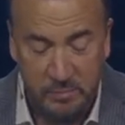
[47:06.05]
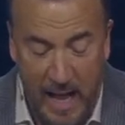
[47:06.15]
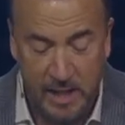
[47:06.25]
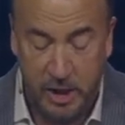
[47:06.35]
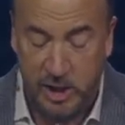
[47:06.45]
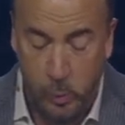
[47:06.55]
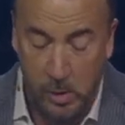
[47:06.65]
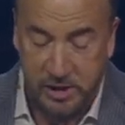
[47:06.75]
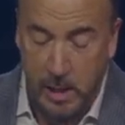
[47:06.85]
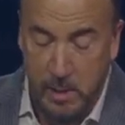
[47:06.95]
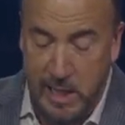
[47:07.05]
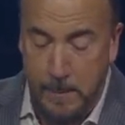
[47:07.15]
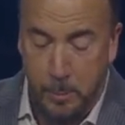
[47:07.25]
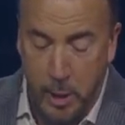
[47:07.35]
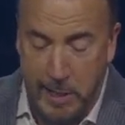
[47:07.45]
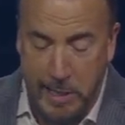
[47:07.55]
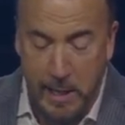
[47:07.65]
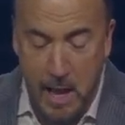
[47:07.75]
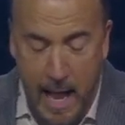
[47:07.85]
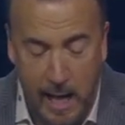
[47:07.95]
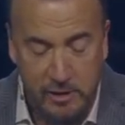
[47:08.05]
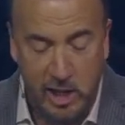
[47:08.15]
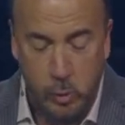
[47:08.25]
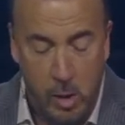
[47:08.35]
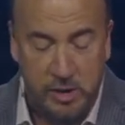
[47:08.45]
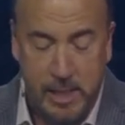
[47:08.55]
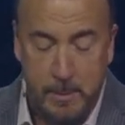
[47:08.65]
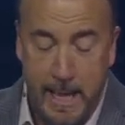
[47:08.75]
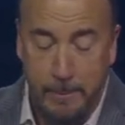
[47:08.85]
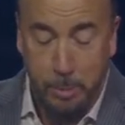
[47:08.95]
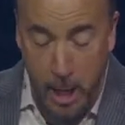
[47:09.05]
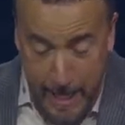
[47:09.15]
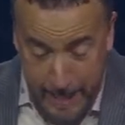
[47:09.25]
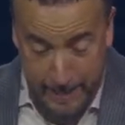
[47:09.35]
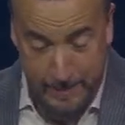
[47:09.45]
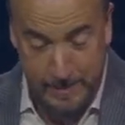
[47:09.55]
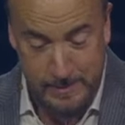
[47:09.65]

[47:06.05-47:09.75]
I just want some of that bread. I just want some of that bread.